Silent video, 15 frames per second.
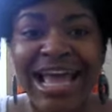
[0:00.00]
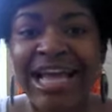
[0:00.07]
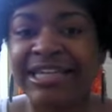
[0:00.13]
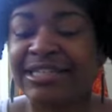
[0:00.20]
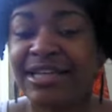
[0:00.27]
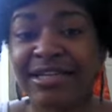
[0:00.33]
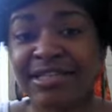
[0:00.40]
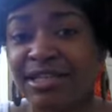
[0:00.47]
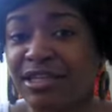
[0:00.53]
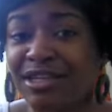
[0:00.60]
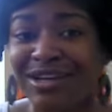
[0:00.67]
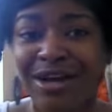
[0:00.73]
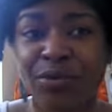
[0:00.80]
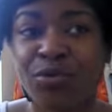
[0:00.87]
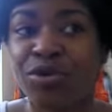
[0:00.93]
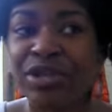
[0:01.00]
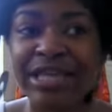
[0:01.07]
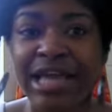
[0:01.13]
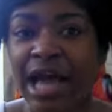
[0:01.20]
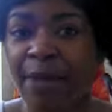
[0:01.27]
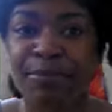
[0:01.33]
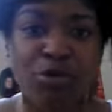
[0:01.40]
It doesn't look
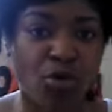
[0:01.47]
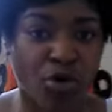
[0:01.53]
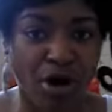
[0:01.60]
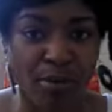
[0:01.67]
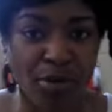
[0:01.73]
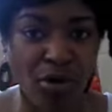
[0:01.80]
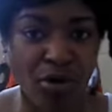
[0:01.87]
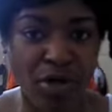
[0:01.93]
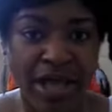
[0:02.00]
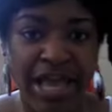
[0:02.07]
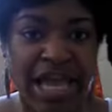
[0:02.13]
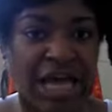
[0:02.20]
really abnormal.